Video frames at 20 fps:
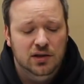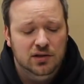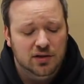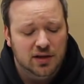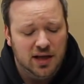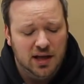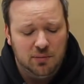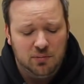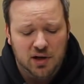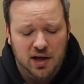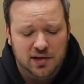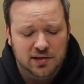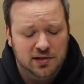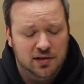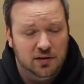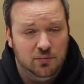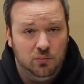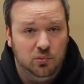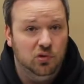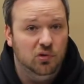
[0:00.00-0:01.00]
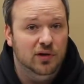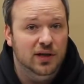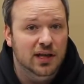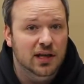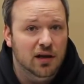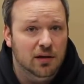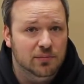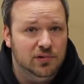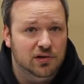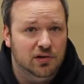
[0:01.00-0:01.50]
to keep
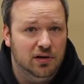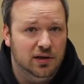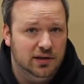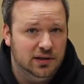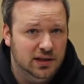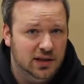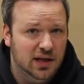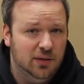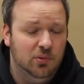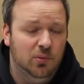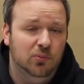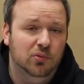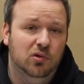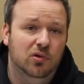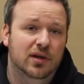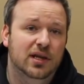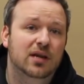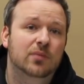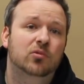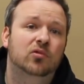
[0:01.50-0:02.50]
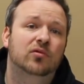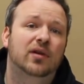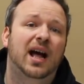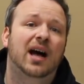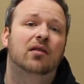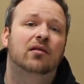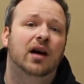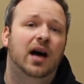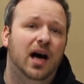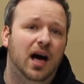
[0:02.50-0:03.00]
employee
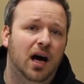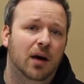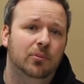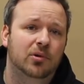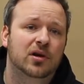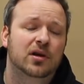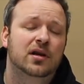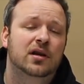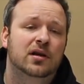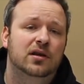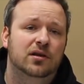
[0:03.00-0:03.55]
morale up,